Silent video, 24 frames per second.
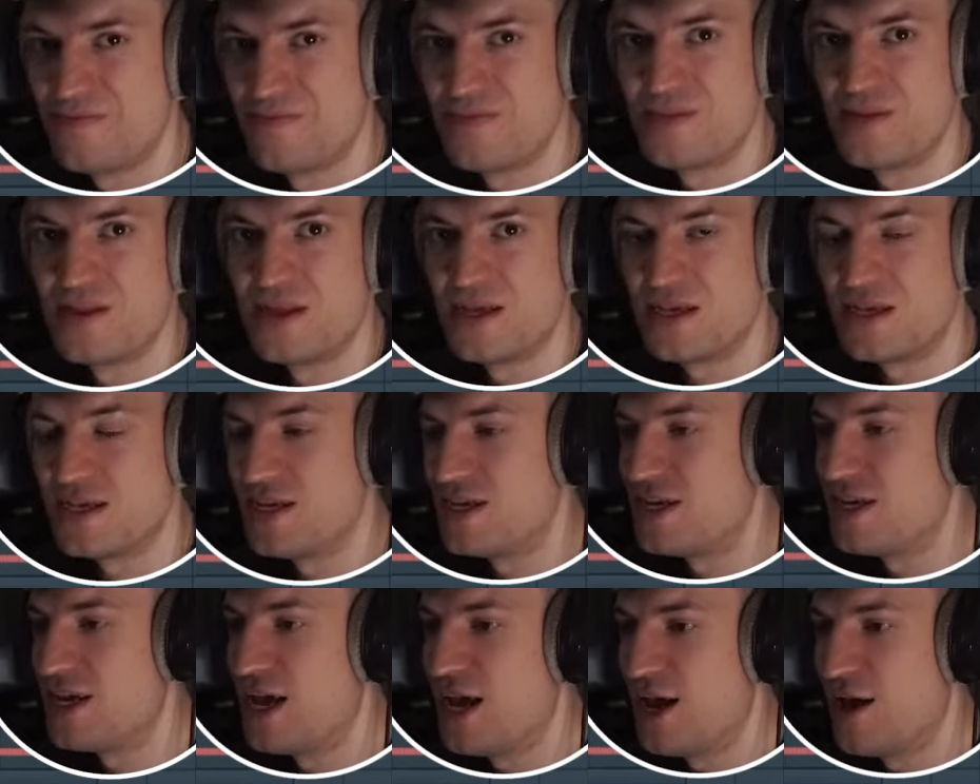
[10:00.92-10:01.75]
Listen
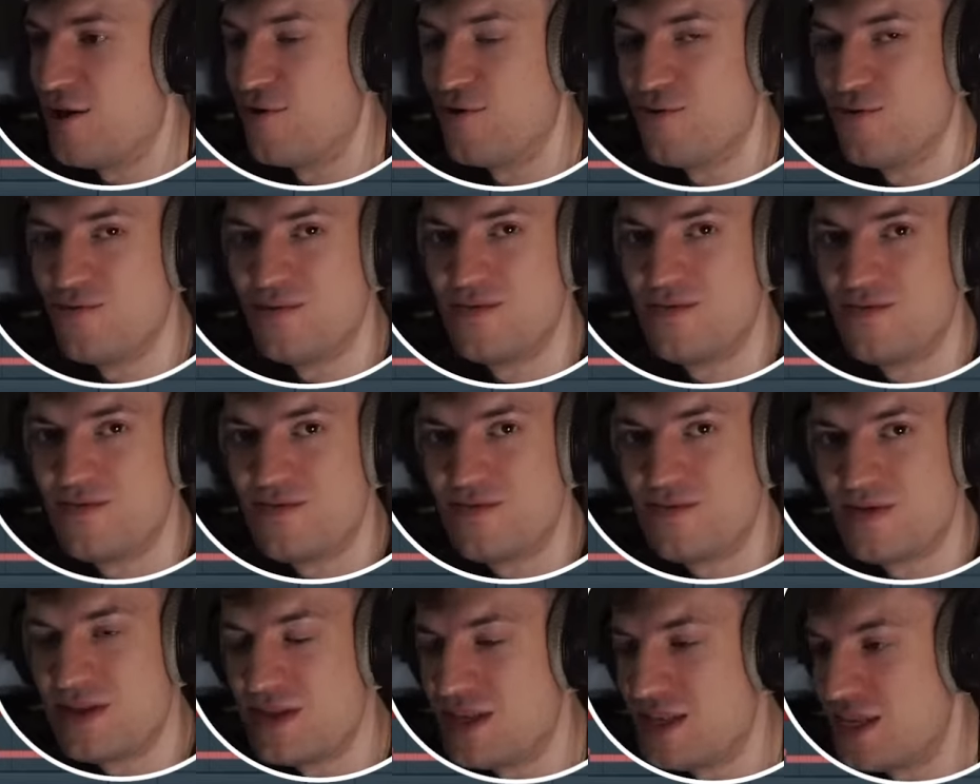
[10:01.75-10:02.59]
to how
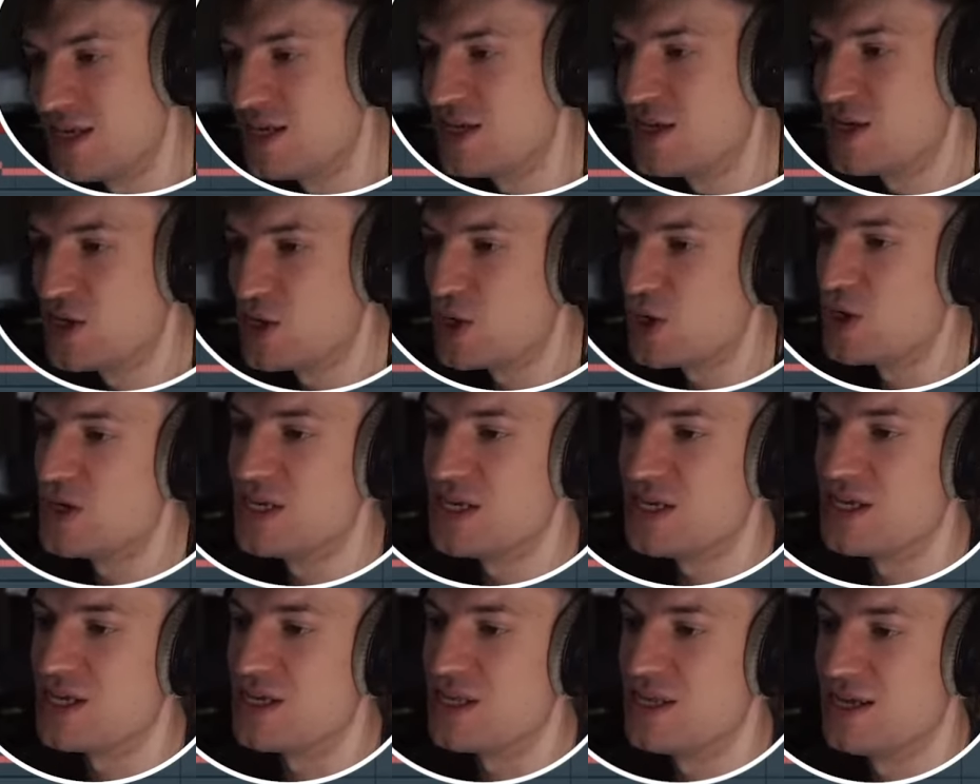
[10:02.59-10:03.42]

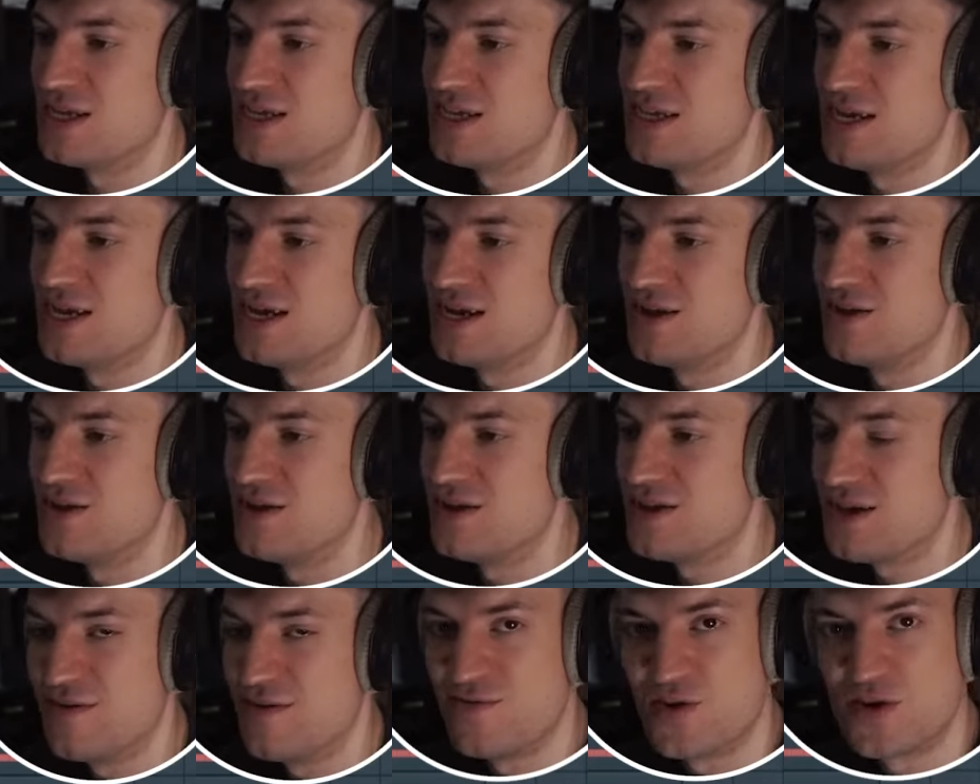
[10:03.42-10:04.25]
disgusting that
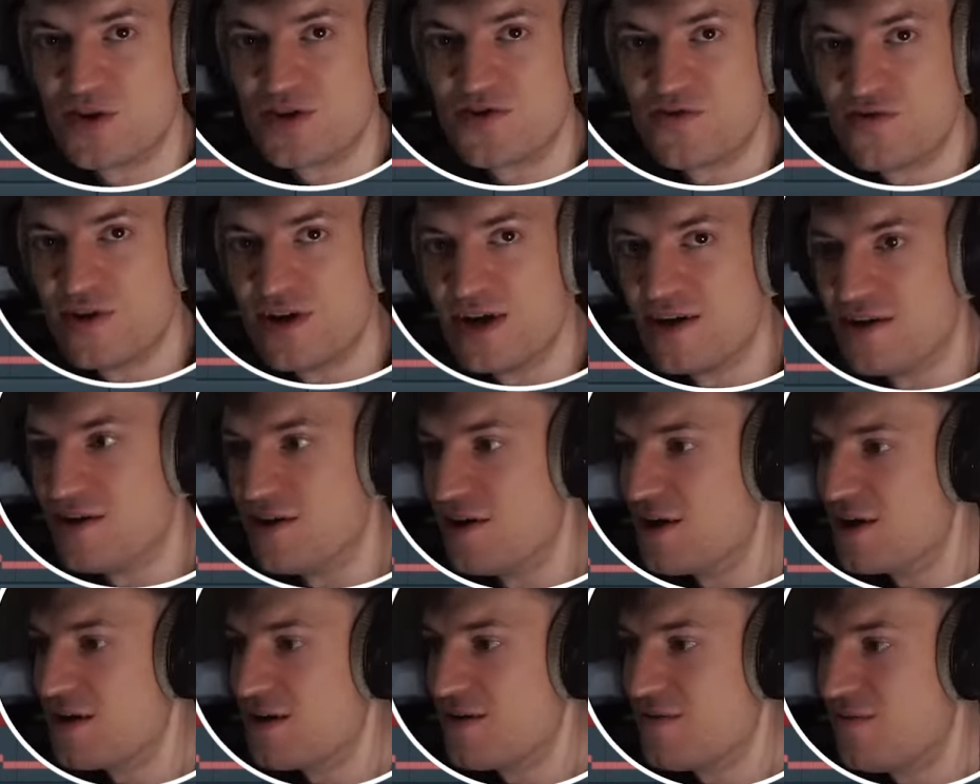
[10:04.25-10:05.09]
sounds. I've created
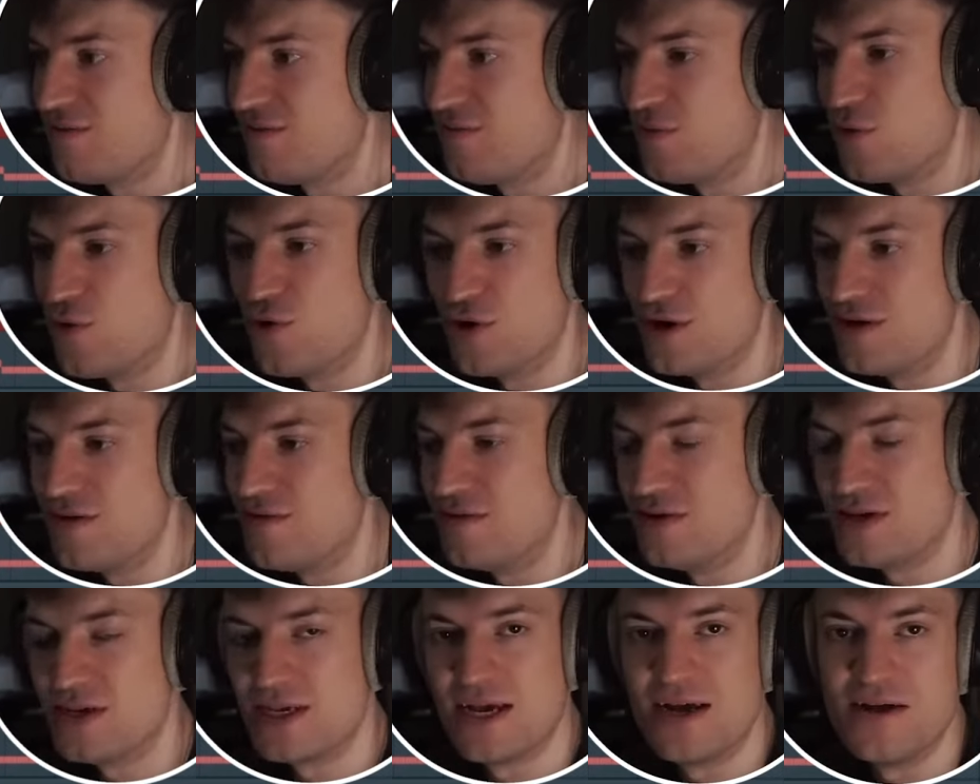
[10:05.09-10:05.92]
like 4
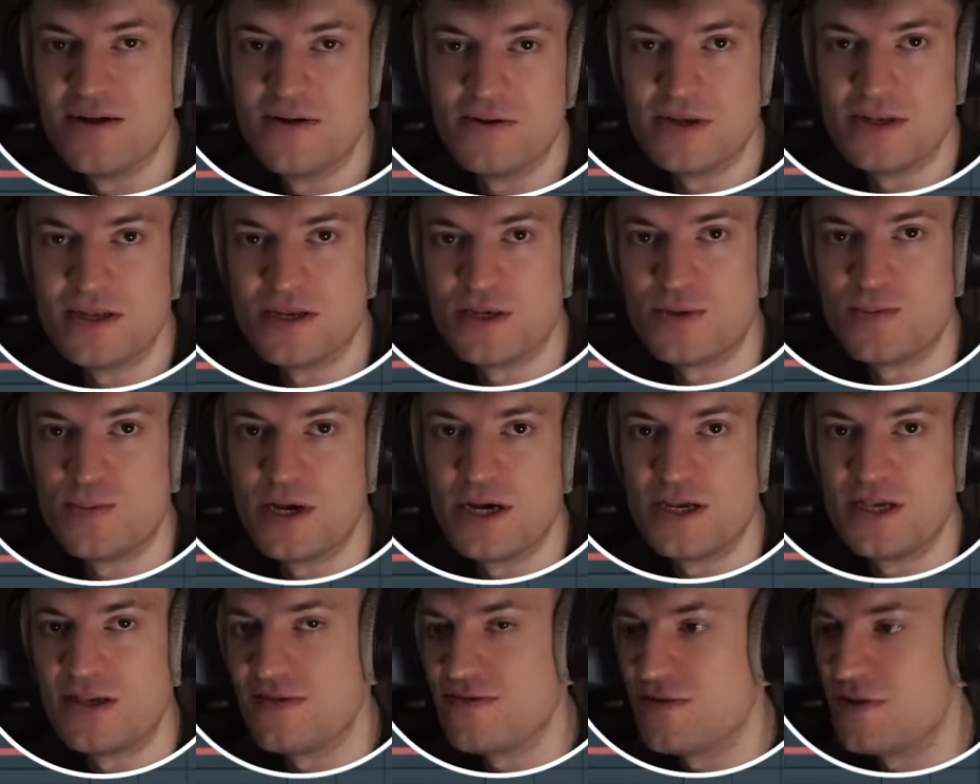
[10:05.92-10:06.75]
different sounds in the
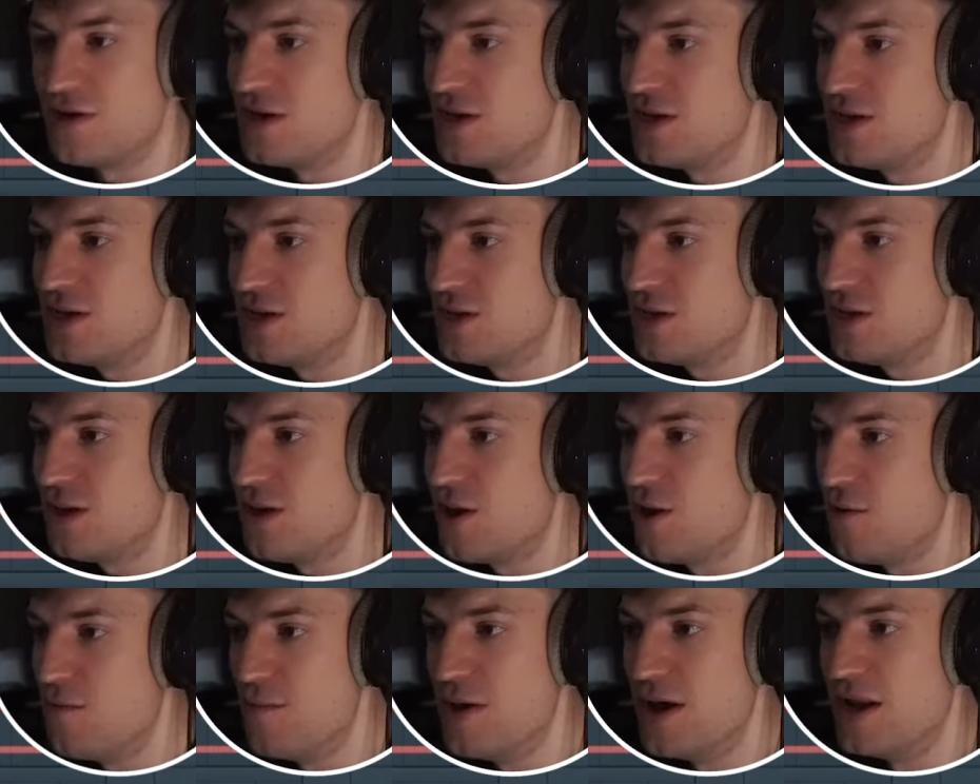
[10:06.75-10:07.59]
space of like
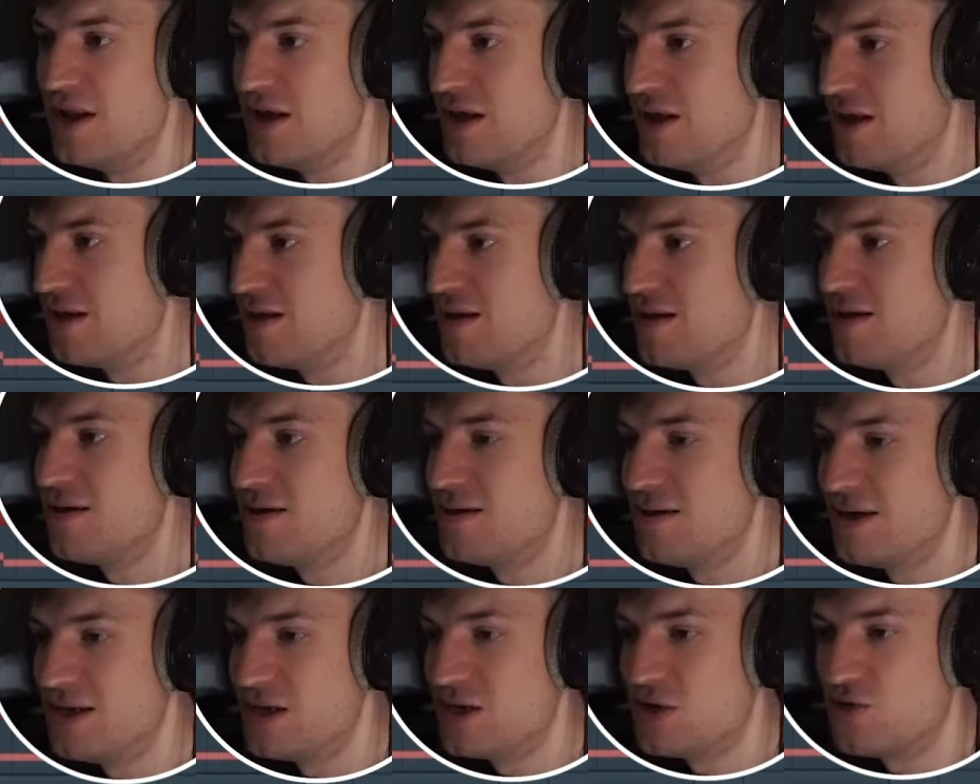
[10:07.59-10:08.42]
a minute.
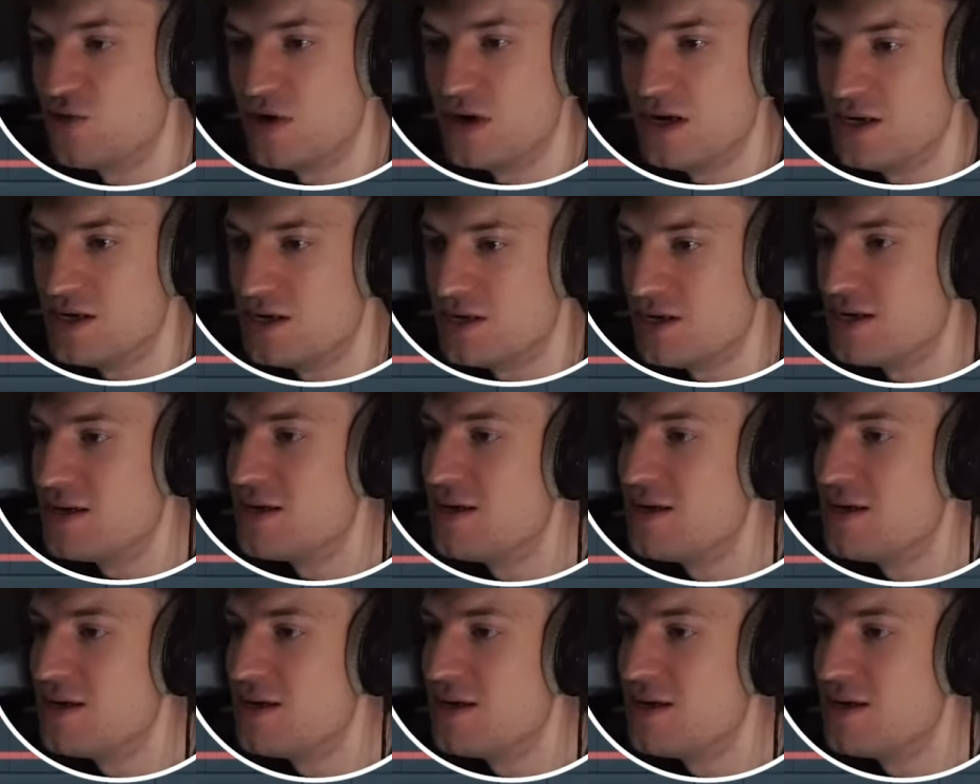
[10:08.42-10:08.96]
It's crazy.